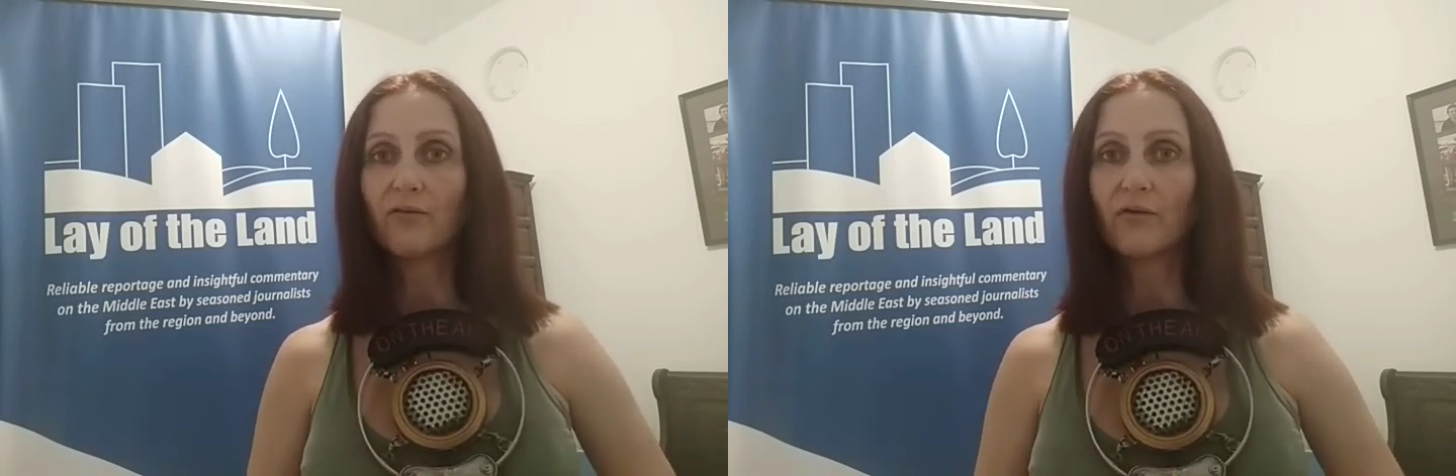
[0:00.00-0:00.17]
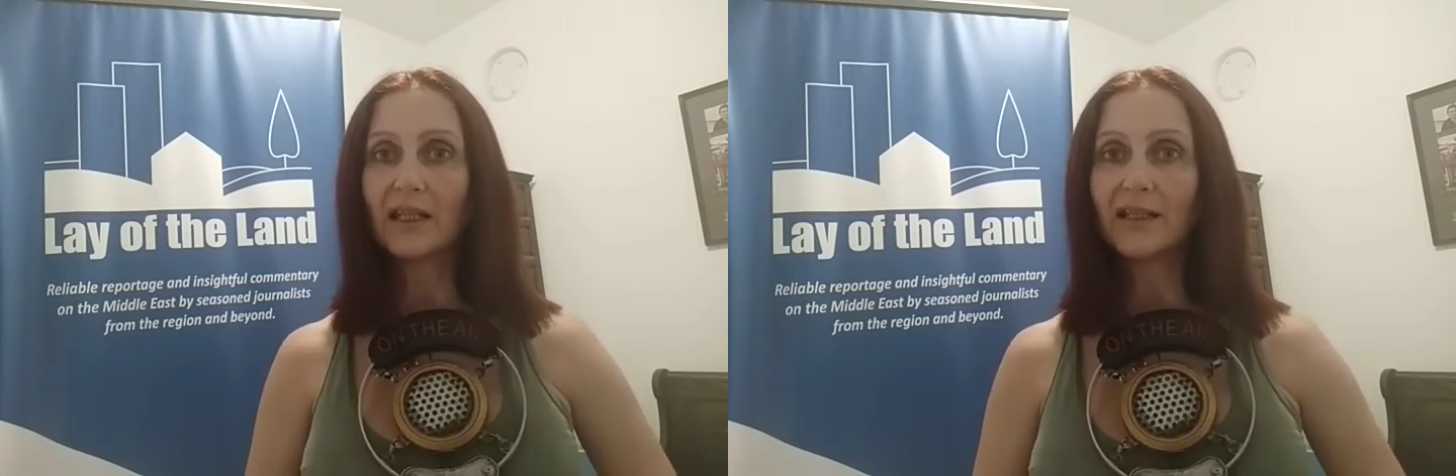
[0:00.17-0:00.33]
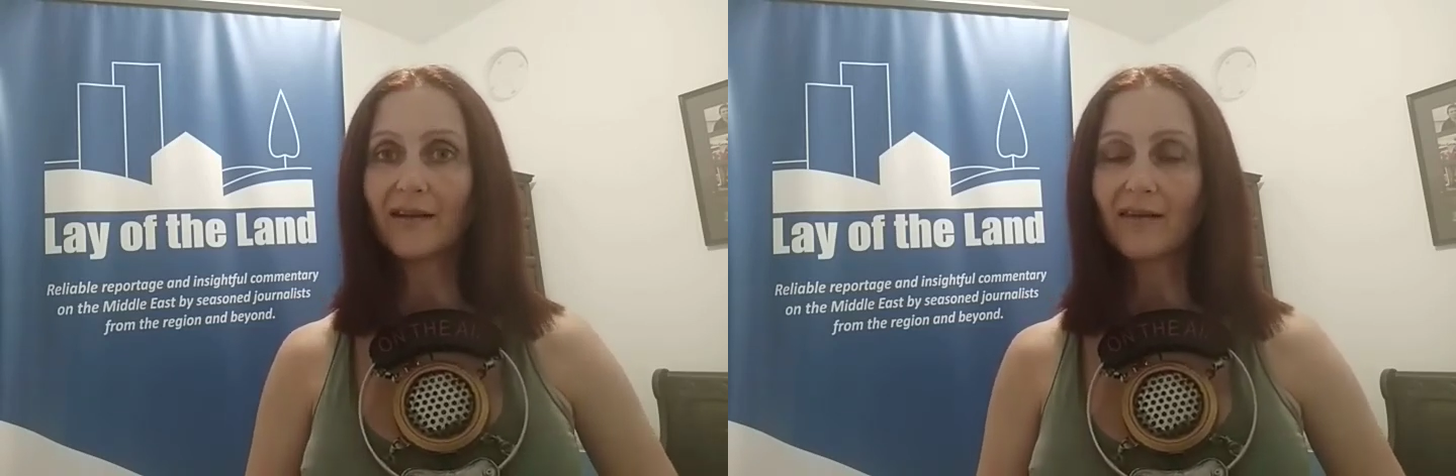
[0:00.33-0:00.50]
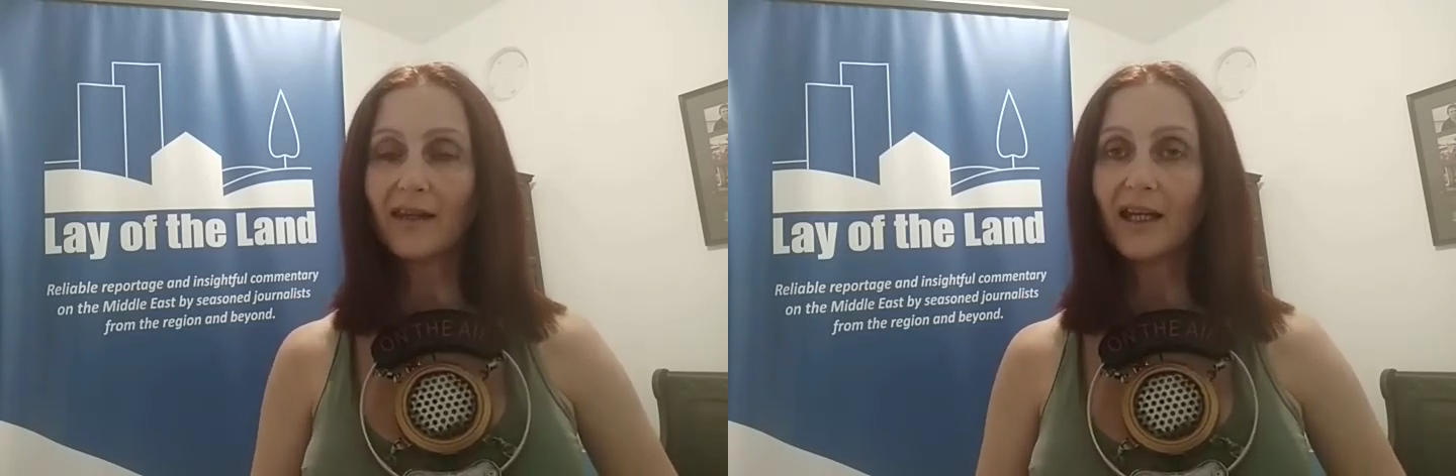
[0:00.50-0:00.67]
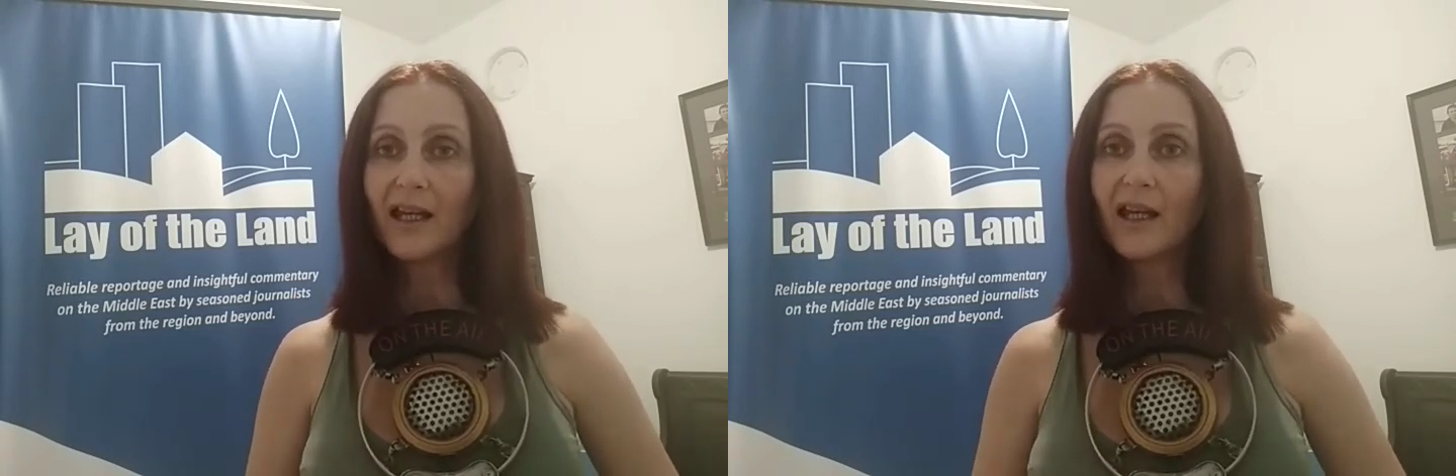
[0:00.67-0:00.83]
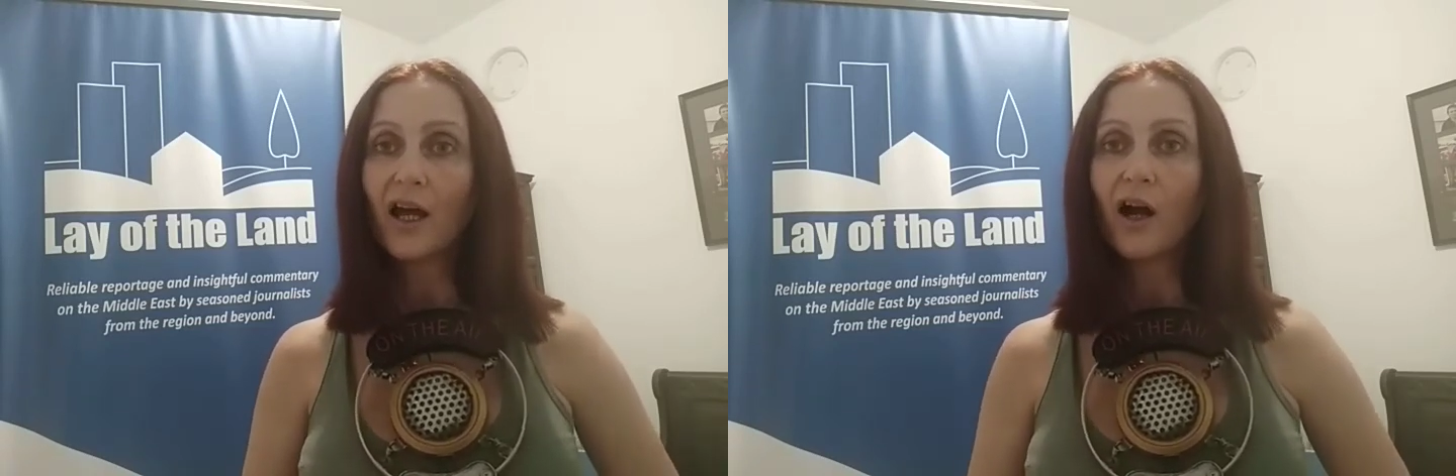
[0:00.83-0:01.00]
Read it
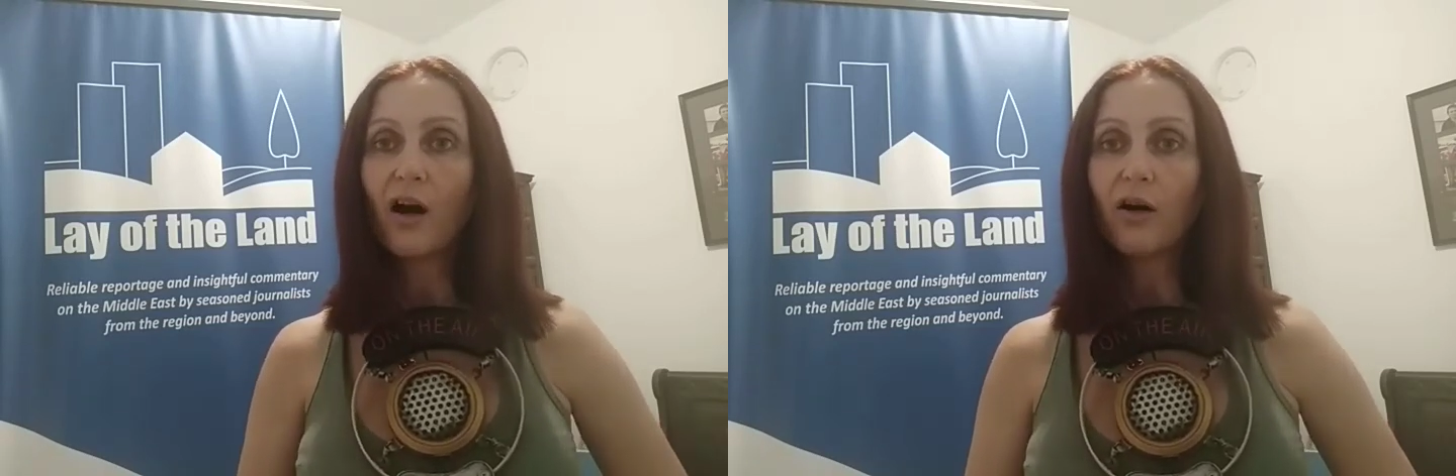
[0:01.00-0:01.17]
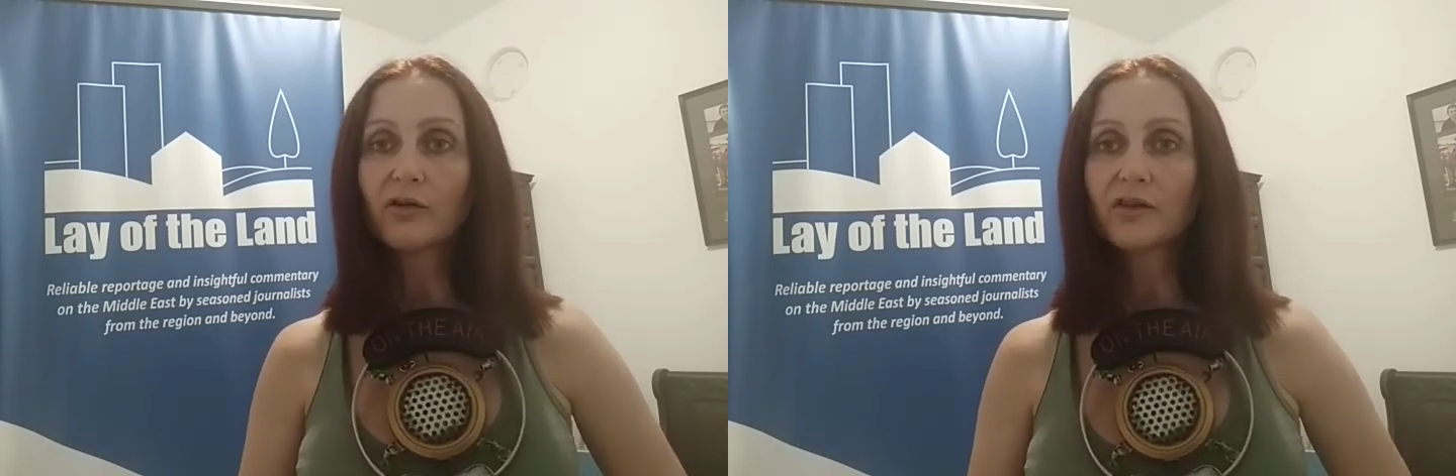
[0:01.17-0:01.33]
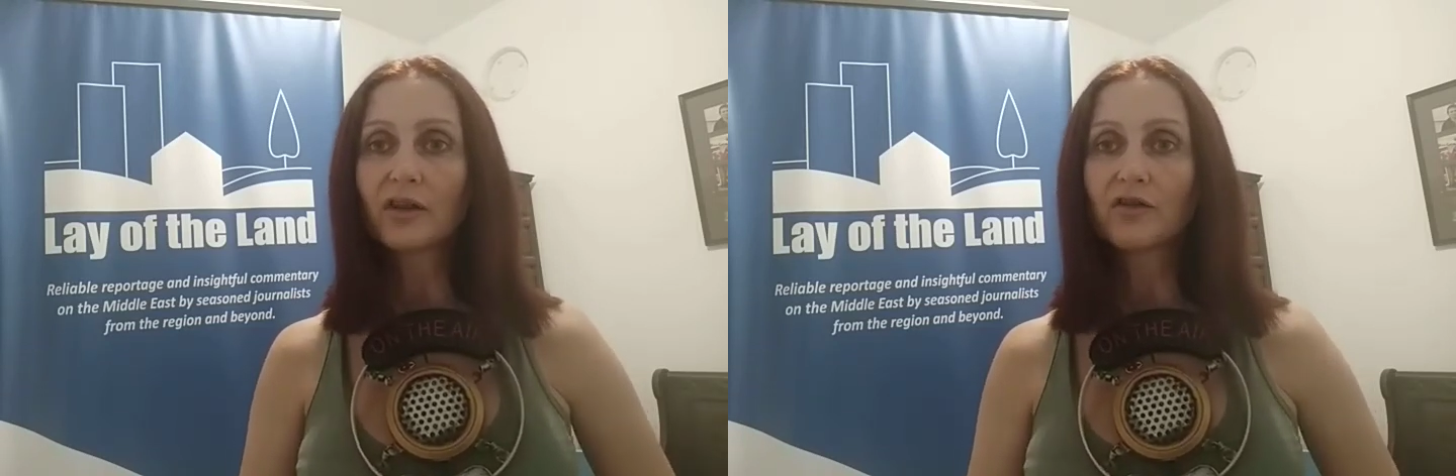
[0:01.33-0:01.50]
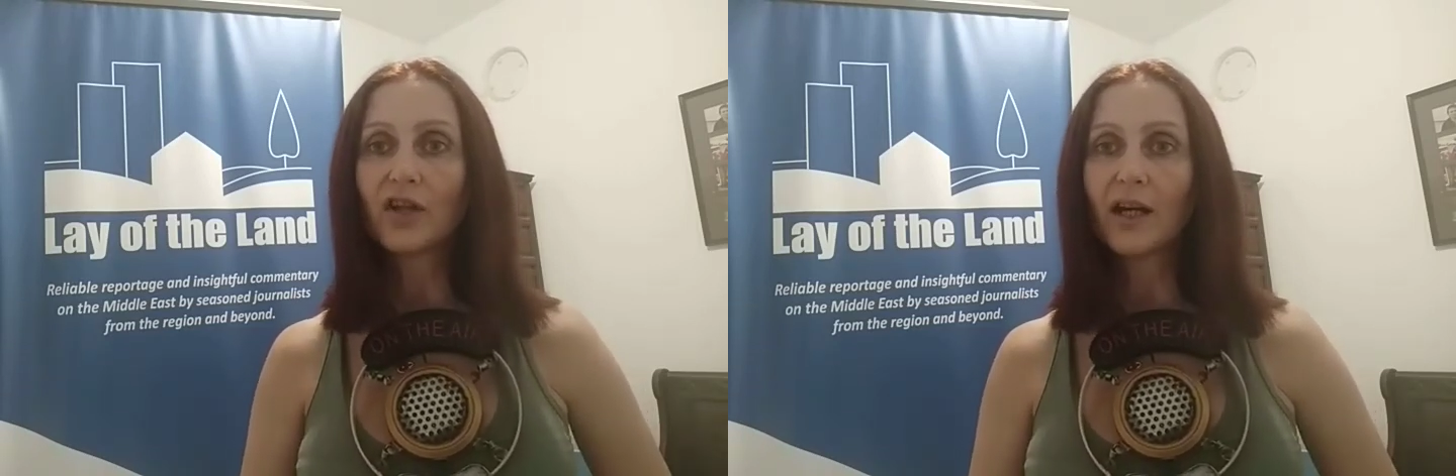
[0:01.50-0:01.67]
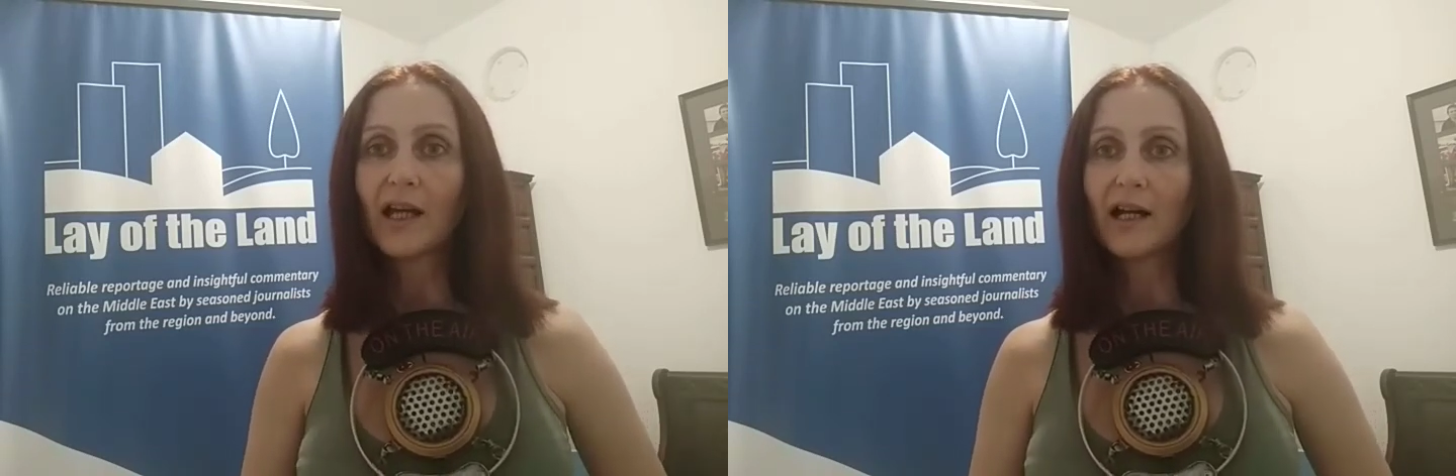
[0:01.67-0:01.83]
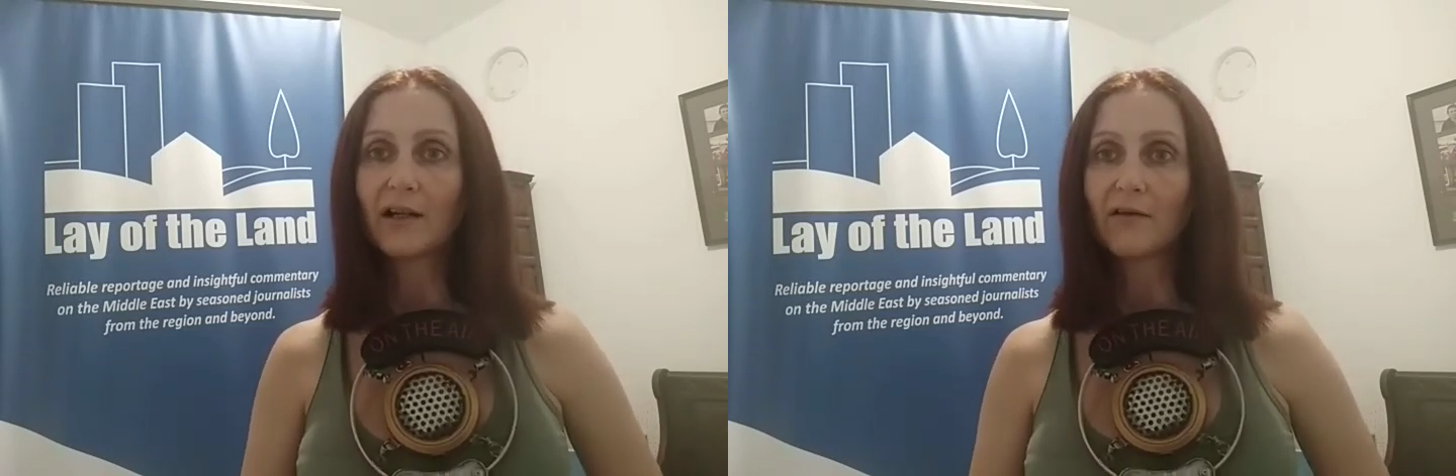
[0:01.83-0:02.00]
there. Also, check out our